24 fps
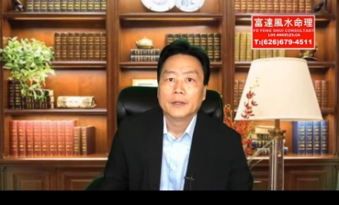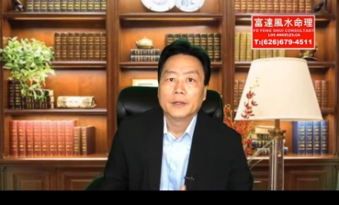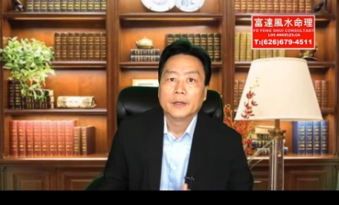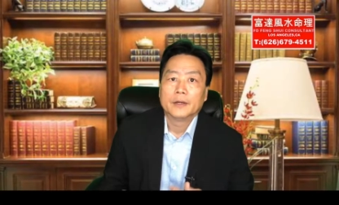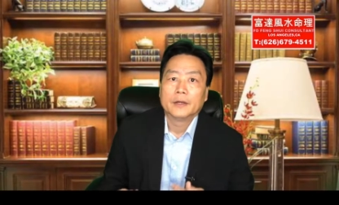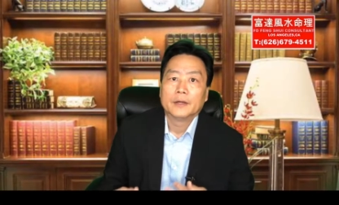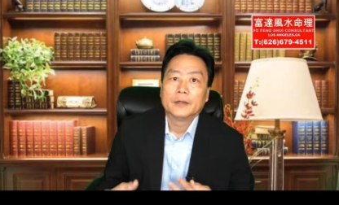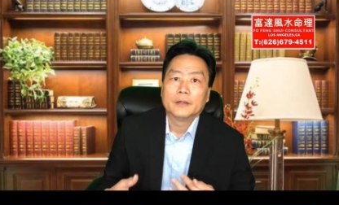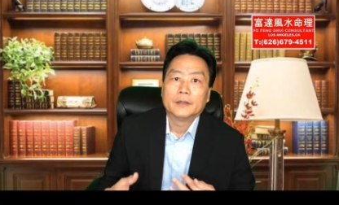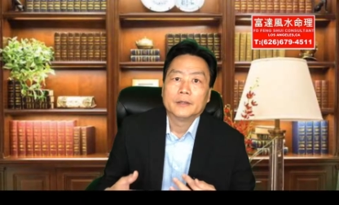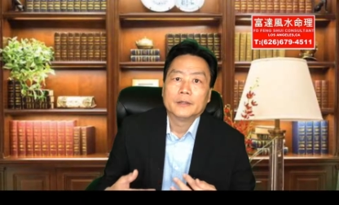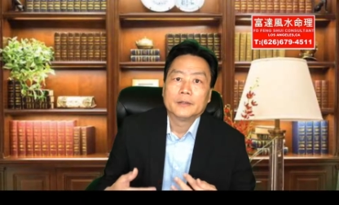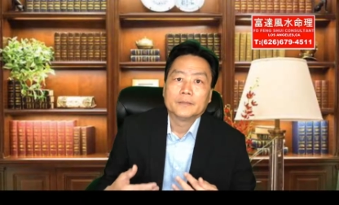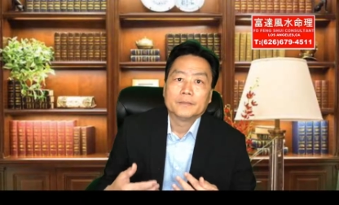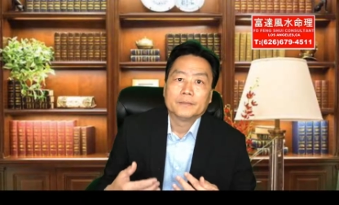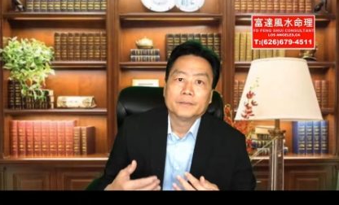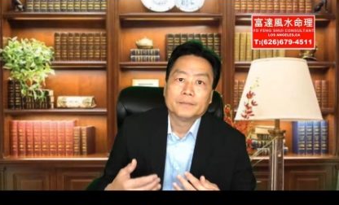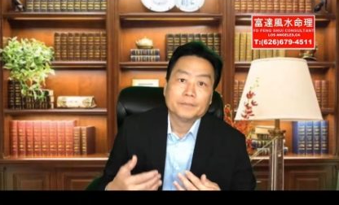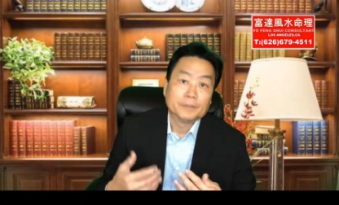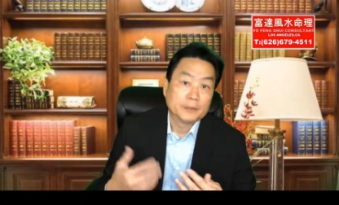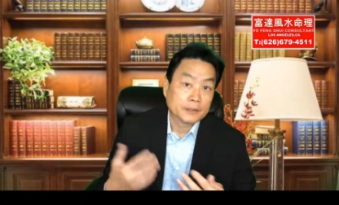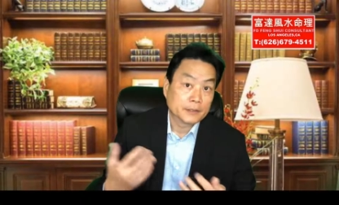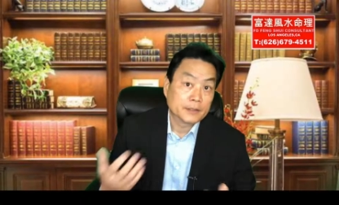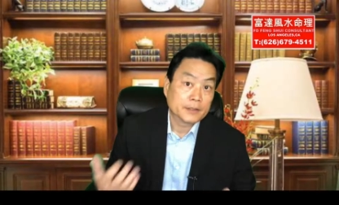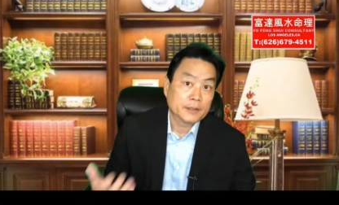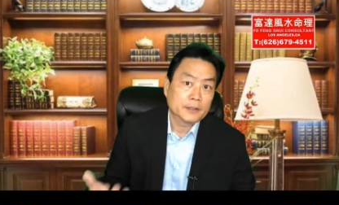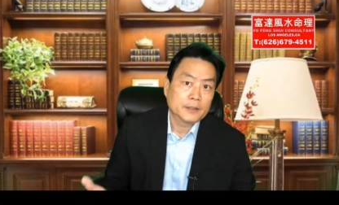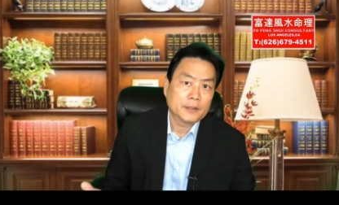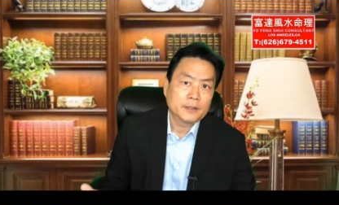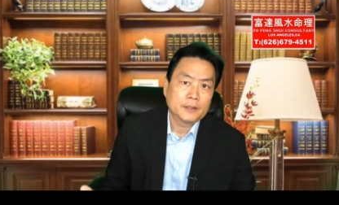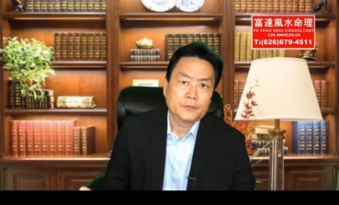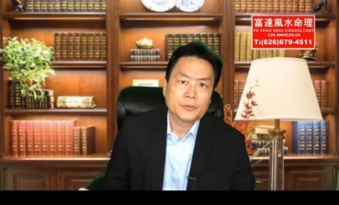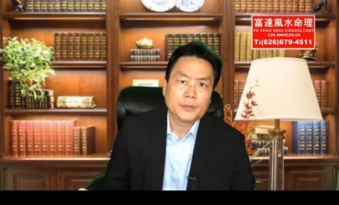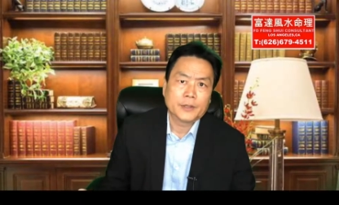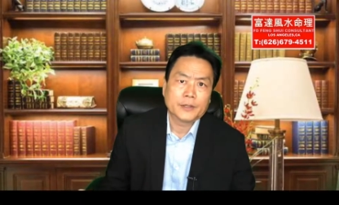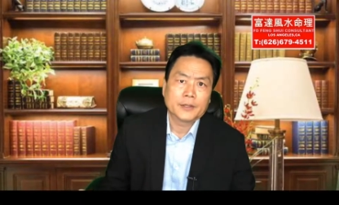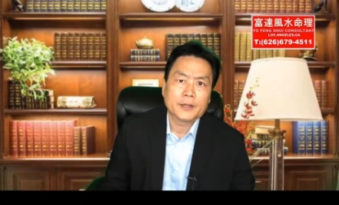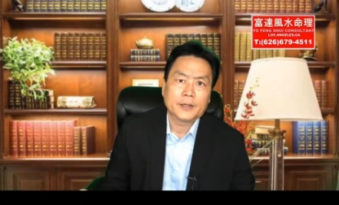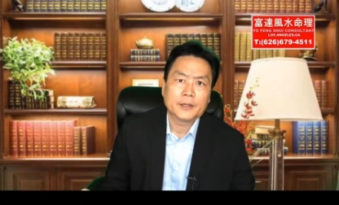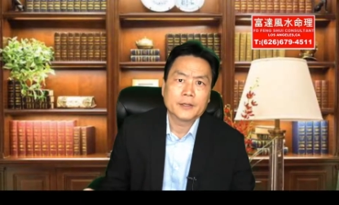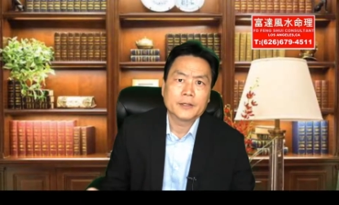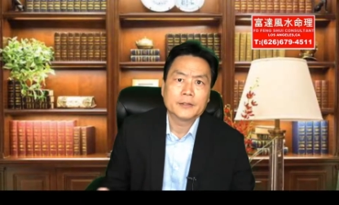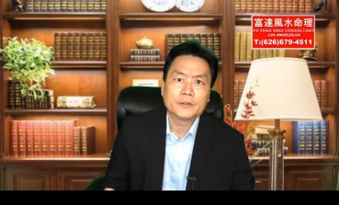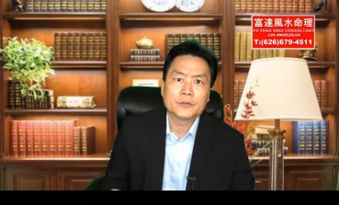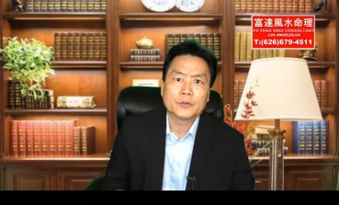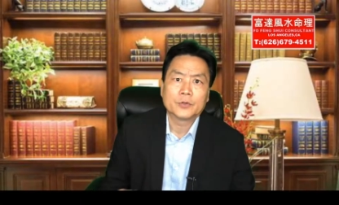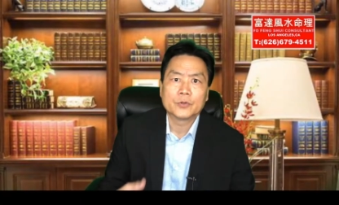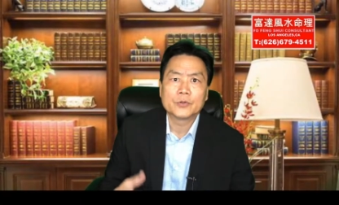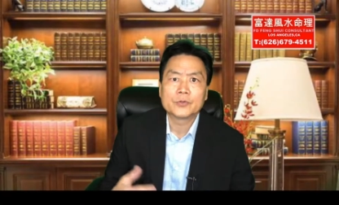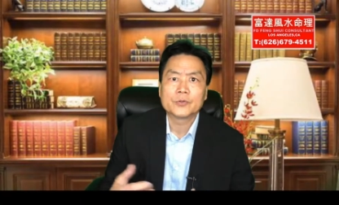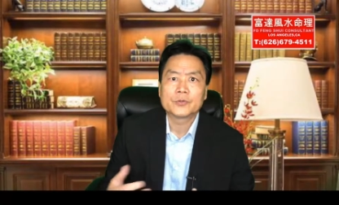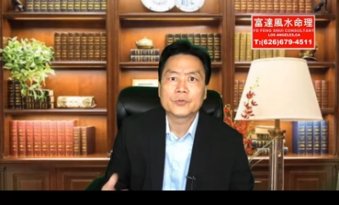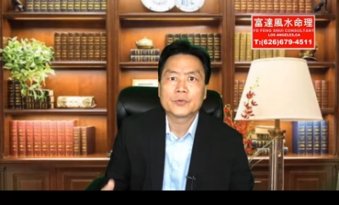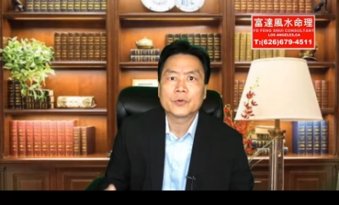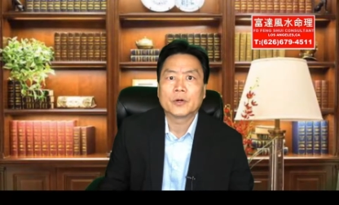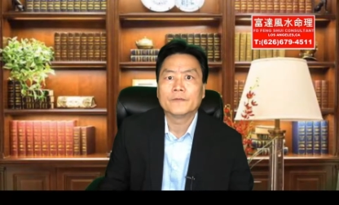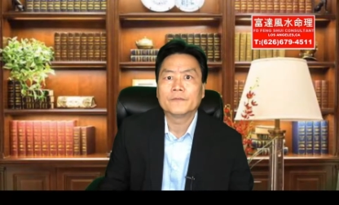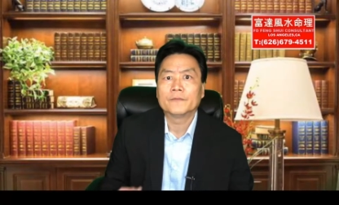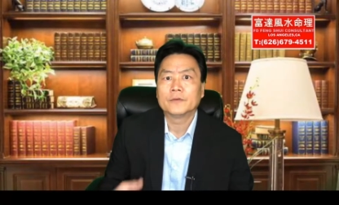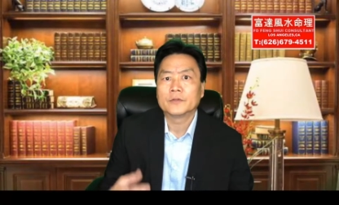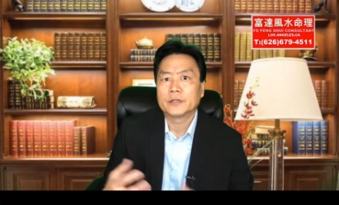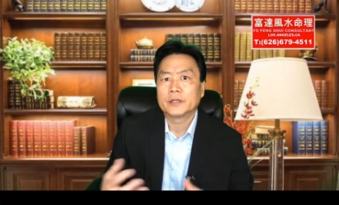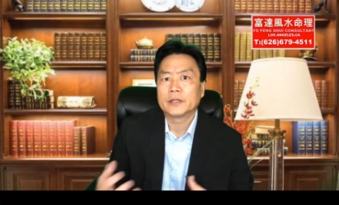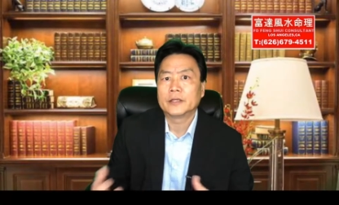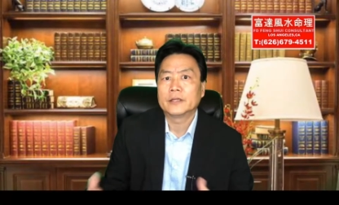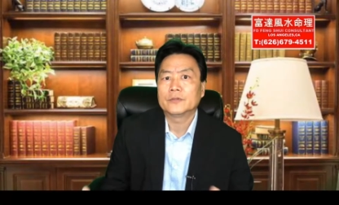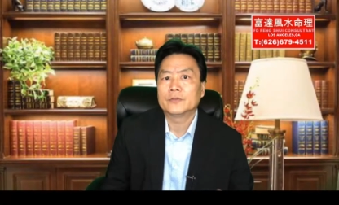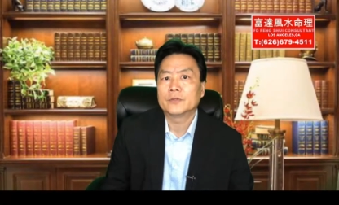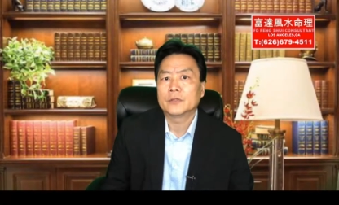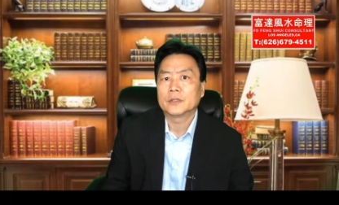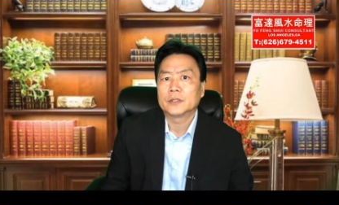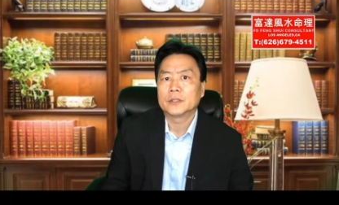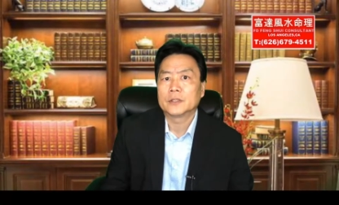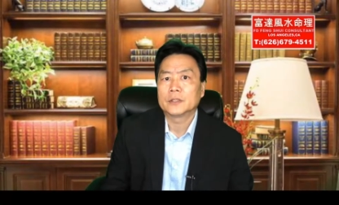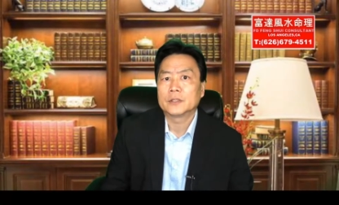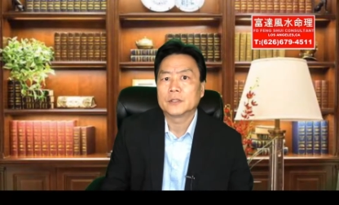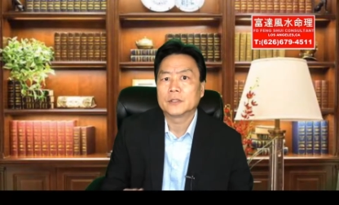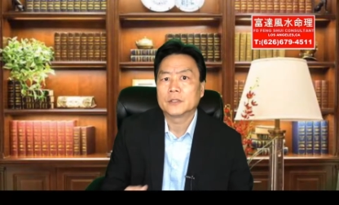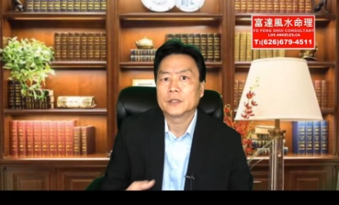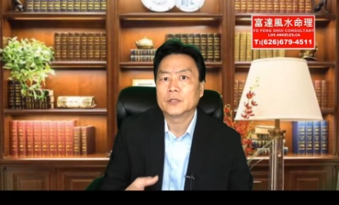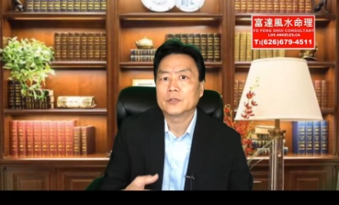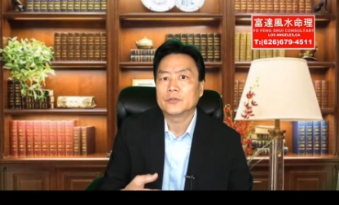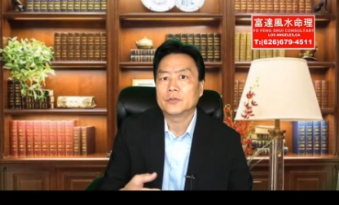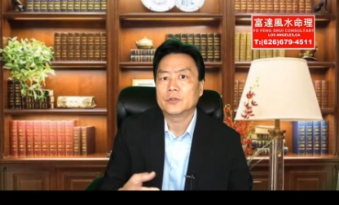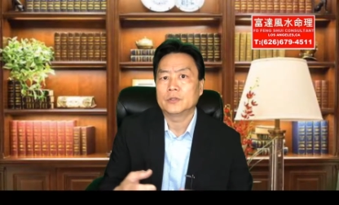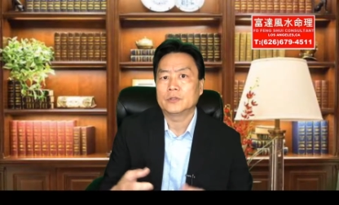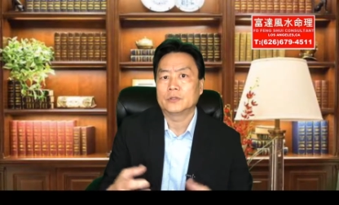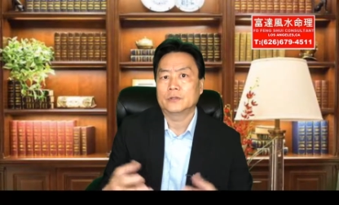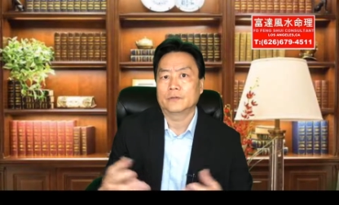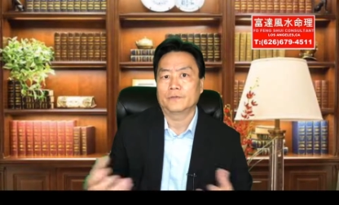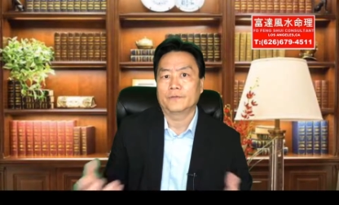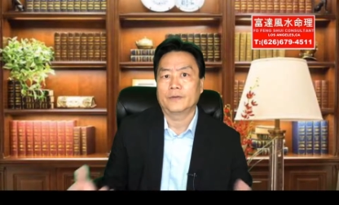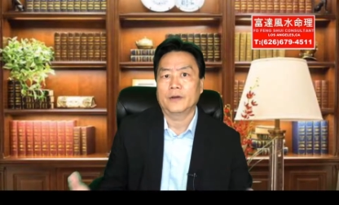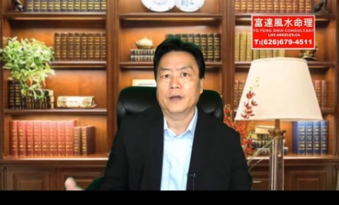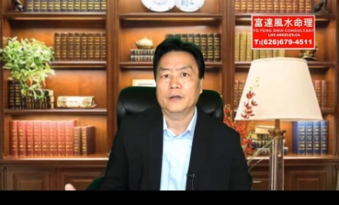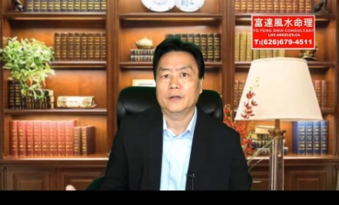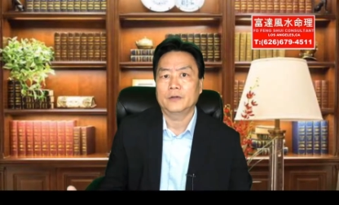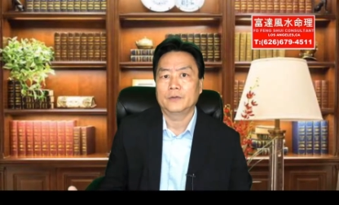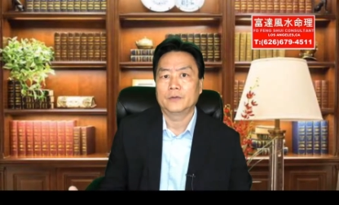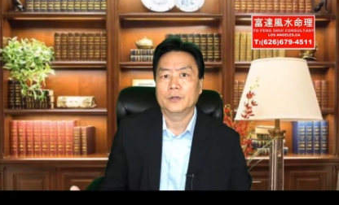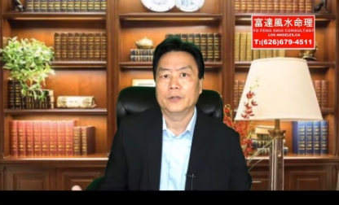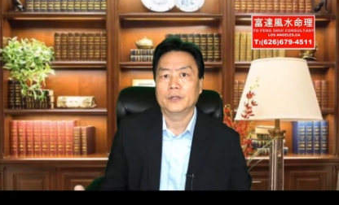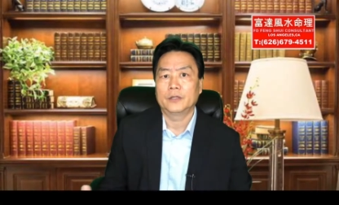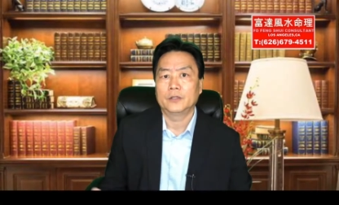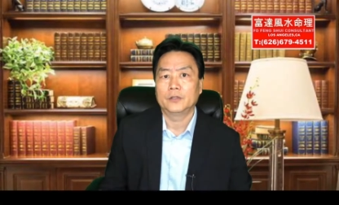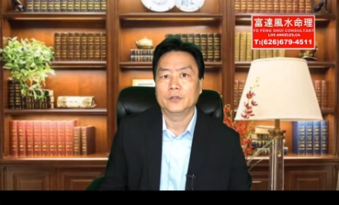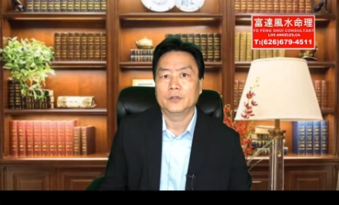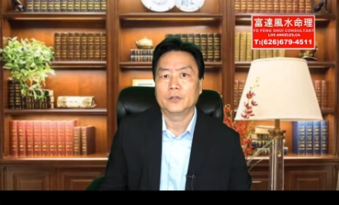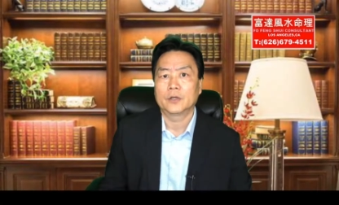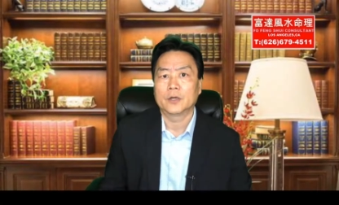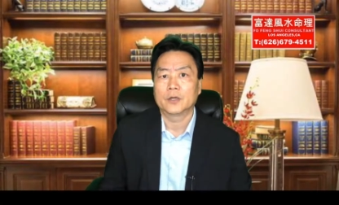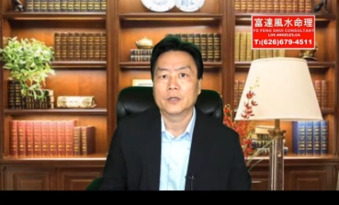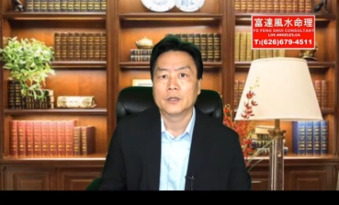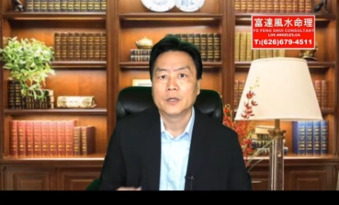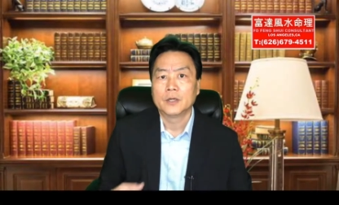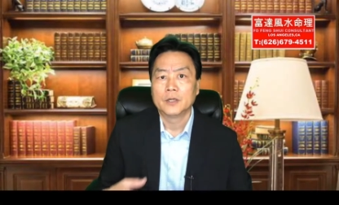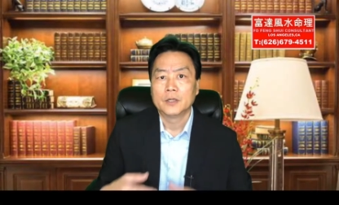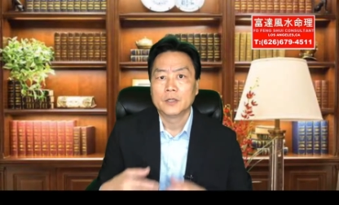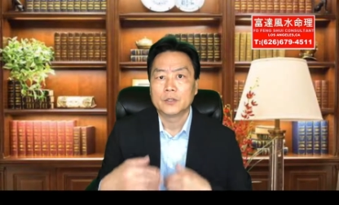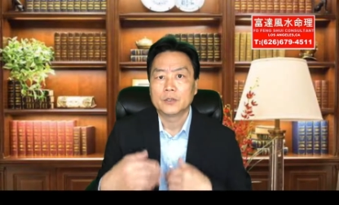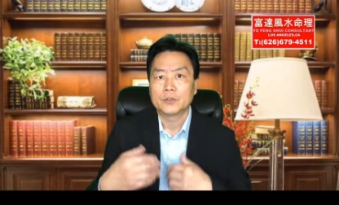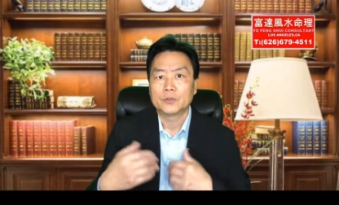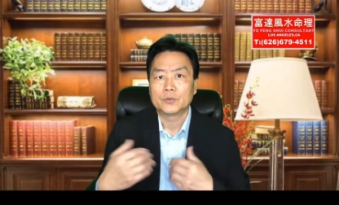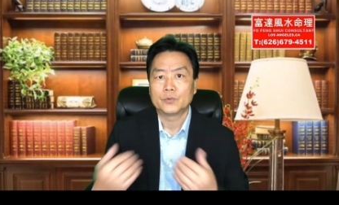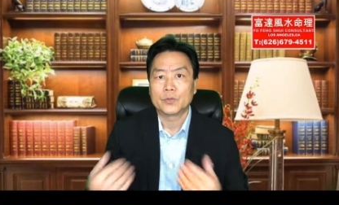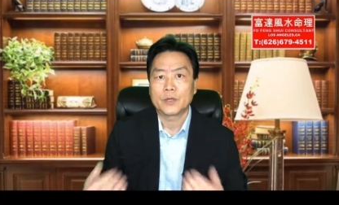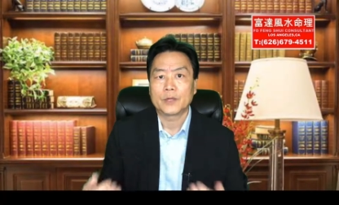but sometimes red color is too strong for the kitchen, because the kitchen is fire already. You use red